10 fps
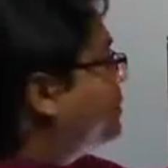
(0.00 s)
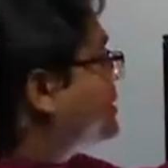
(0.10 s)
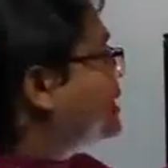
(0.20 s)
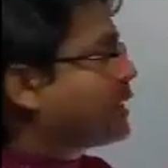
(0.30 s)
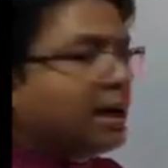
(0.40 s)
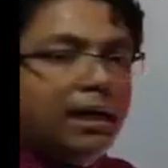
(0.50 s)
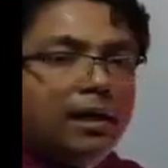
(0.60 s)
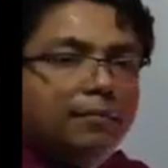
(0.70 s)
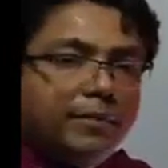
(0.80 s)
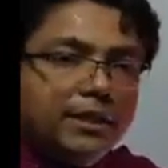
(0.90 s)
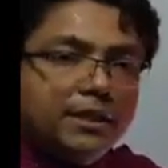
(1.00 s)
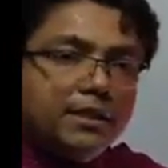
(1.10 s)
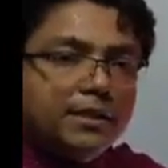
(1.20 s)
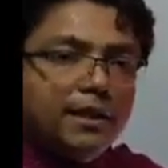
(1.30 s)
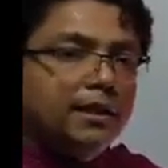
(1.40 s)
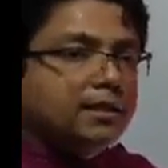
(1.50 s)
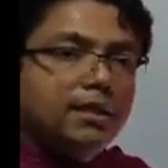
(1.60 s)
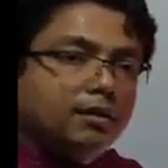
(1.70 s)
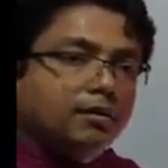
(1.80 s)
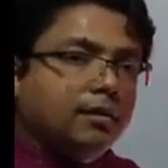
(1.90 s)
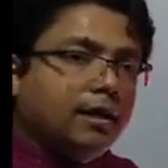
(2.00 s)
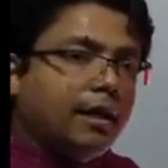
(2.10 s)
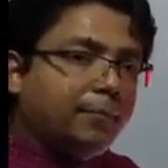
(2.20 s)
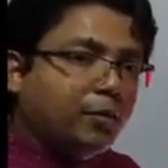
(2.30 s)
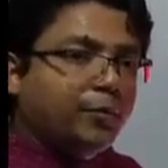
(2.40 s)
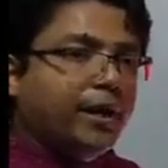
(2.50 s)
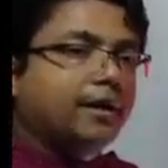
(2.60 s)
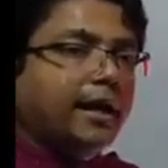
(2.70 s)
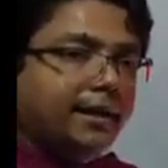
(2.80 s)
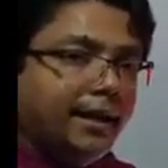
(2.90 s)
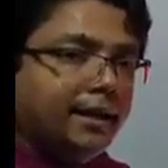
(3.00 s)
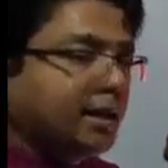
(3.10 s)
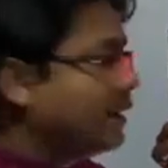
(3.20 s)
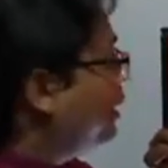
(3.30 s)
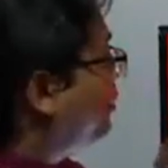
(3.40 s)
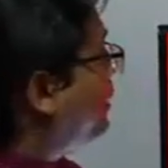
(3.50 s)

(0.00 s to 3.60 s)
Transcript: it means the color of this skin is not appropriate, I think,